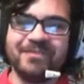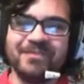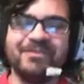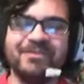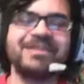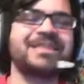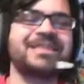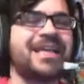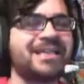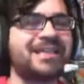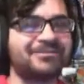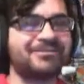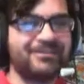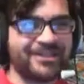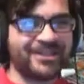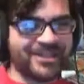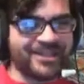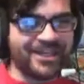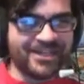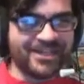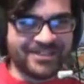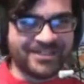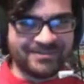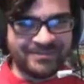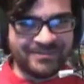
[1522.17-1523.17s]
switch card
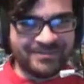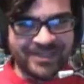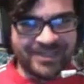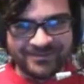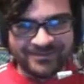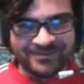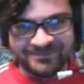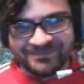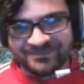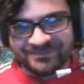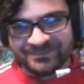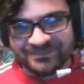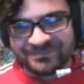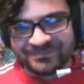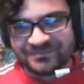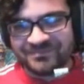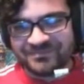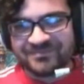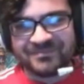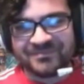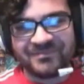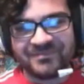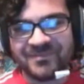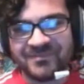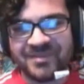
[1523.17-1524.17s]
somehow.
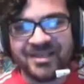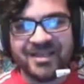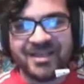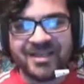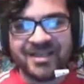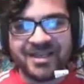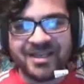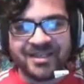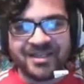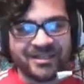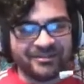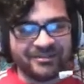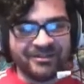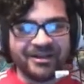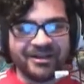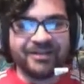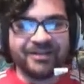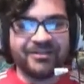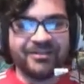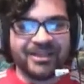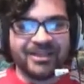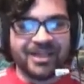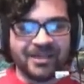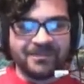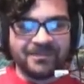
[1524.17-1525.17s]
Don't know how that
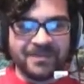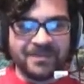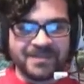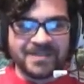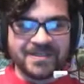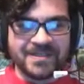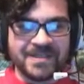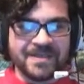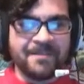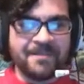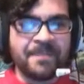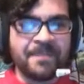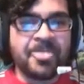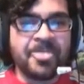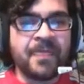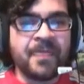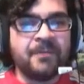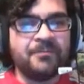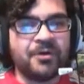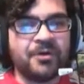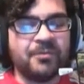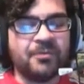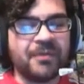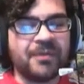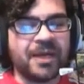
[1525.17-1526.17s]
happened. But
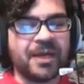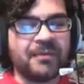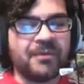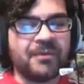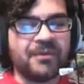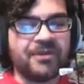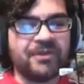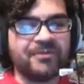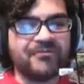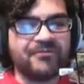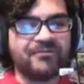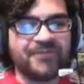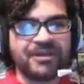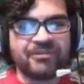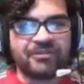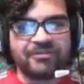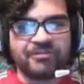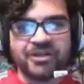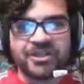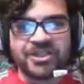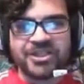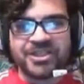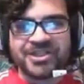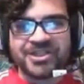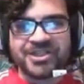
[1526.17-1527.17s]
my opponent very graciously